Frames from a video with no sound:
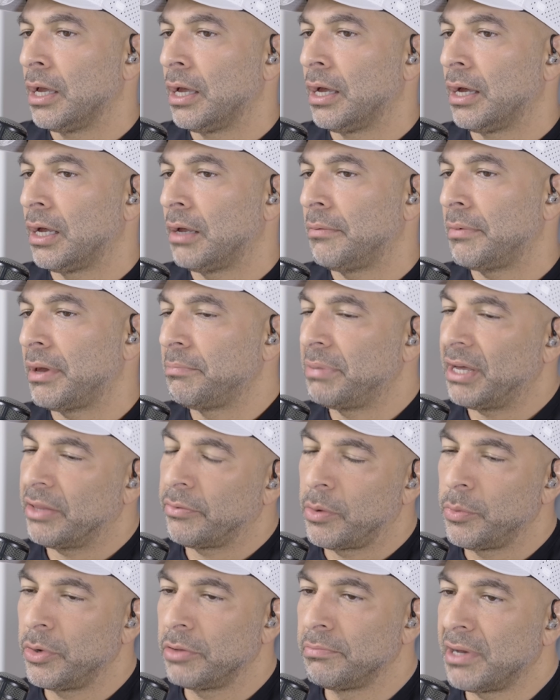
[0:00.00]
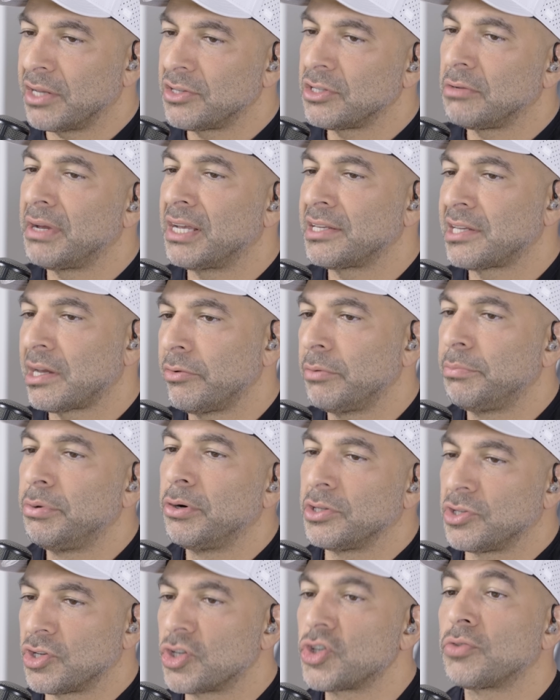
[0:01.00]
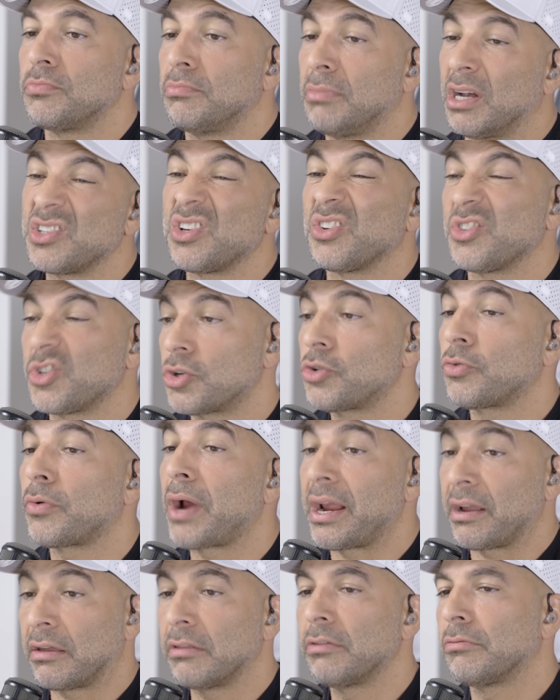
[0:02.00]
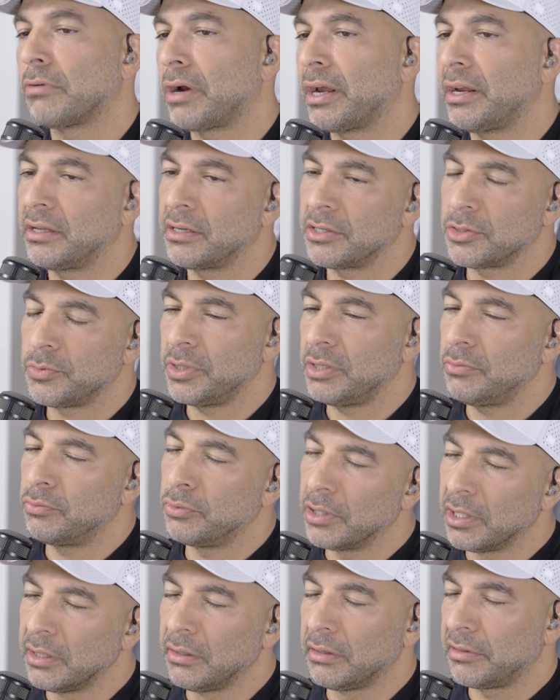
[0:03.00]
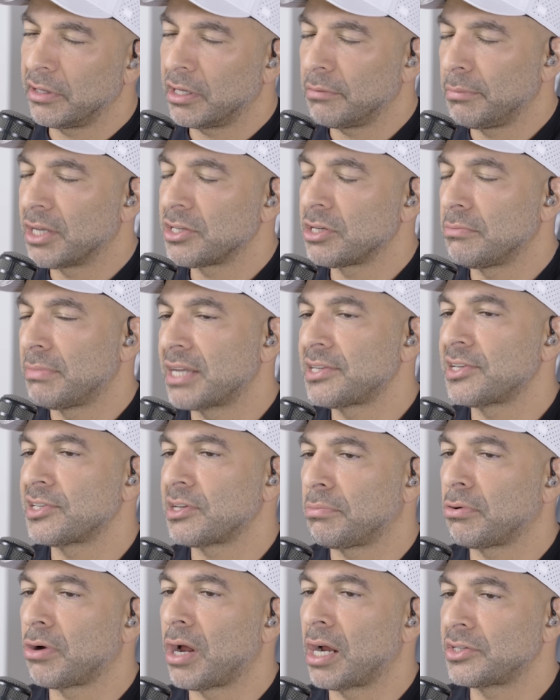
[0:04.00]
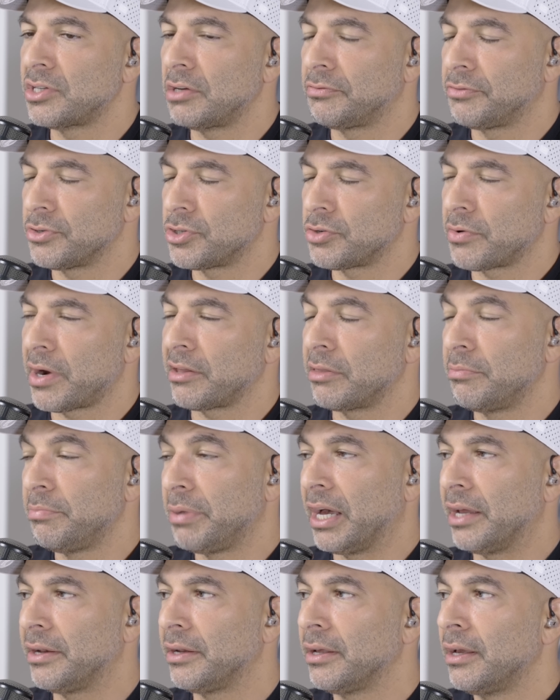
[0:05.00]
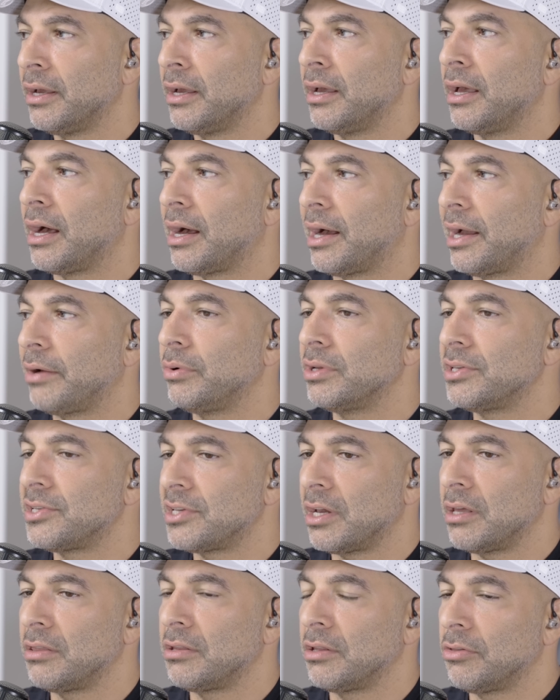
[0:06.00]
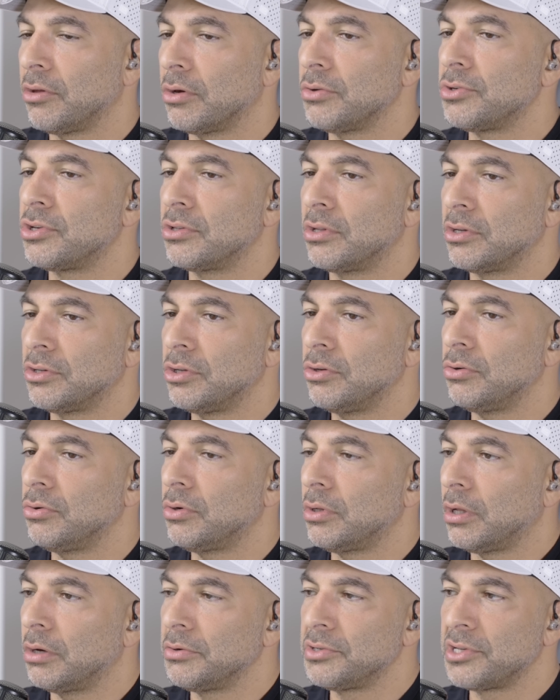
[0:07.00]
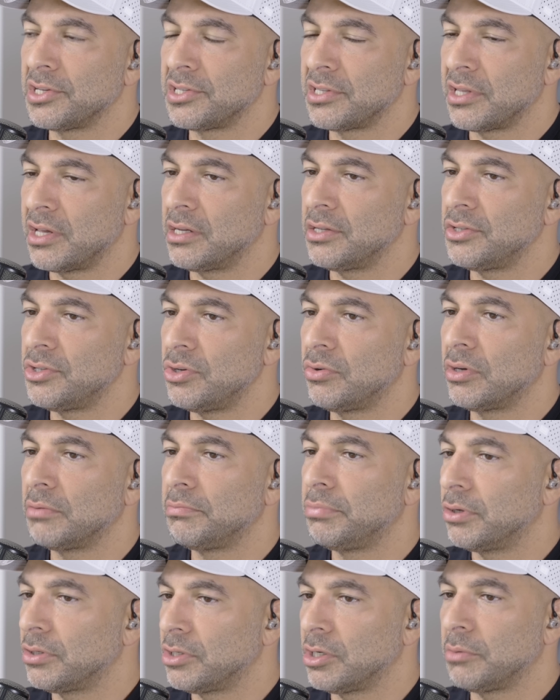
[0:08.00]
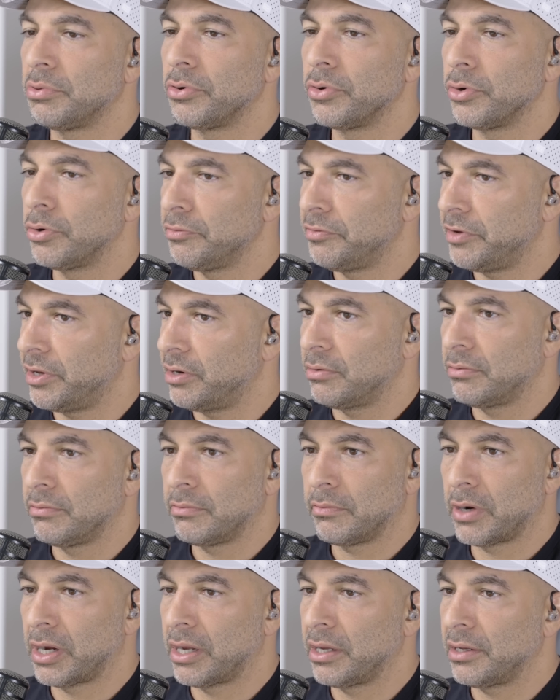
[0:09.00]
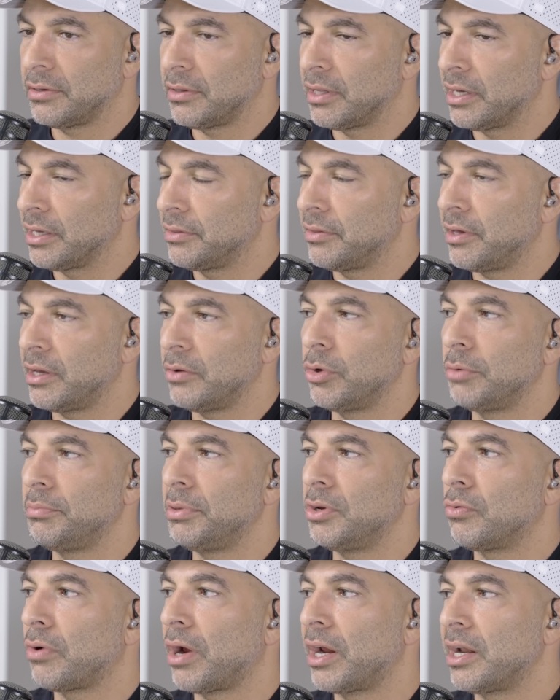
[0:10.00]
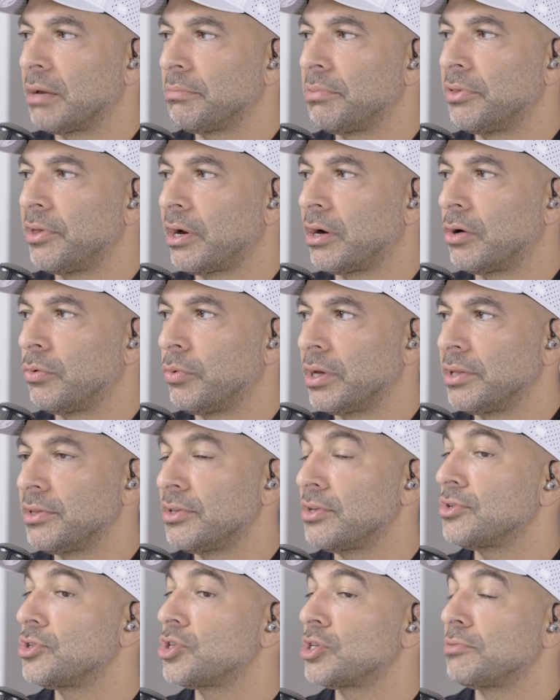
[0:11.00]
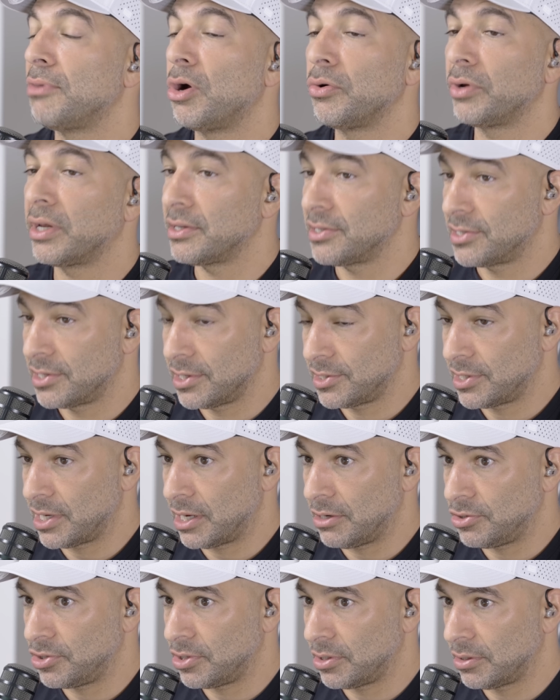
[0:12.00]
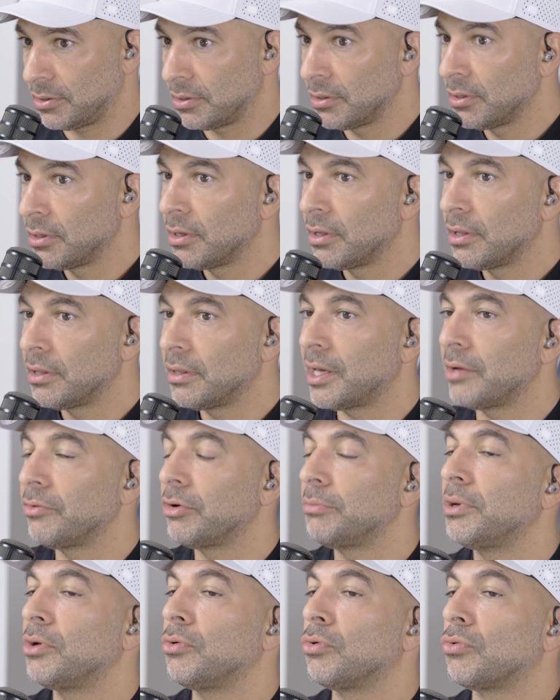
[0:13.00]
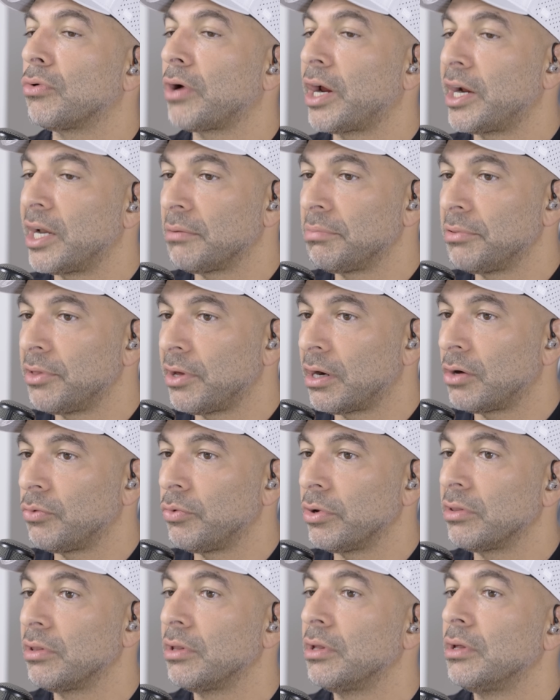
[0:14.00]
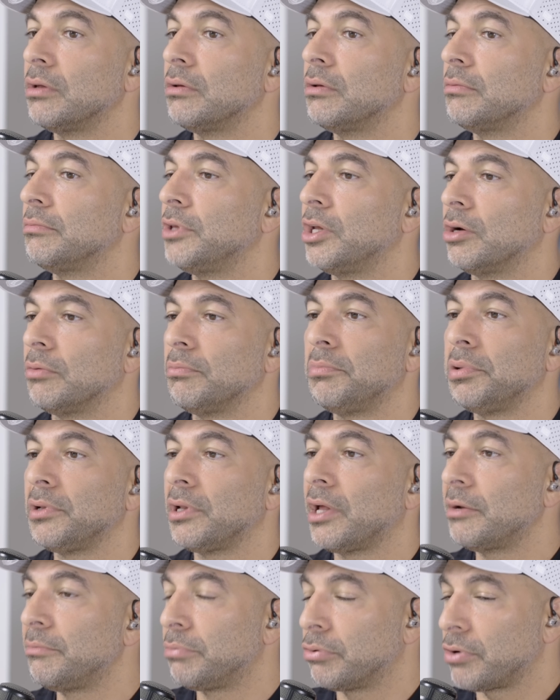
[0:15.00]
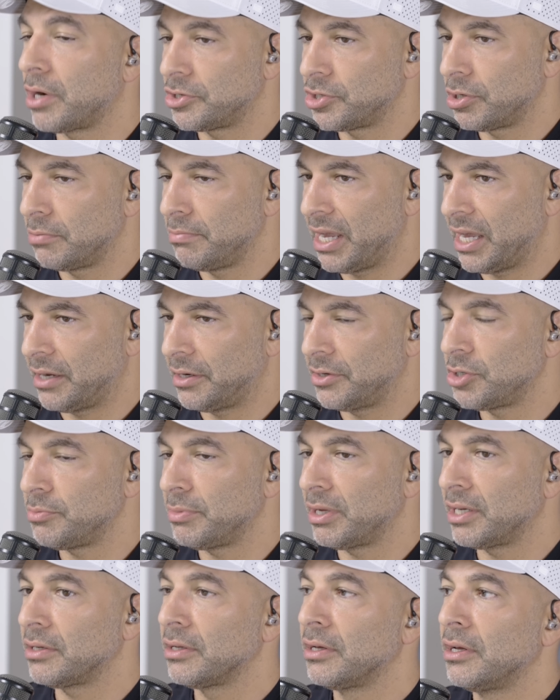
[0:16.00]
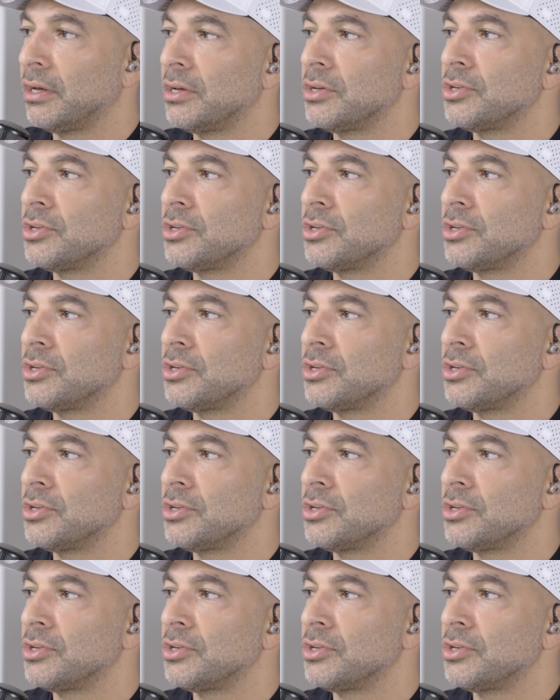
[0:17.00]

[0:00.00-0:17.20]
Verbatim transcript: Um, and by the way, with muscle mass, I would put muscle strength, right? Because we really think of muscle mass as a proxy for strength. But I would say that those are the two closest things you could put to proven, right? Like they would be right up there with smoking cessation. They would be right up there with, you know, blood pressure management.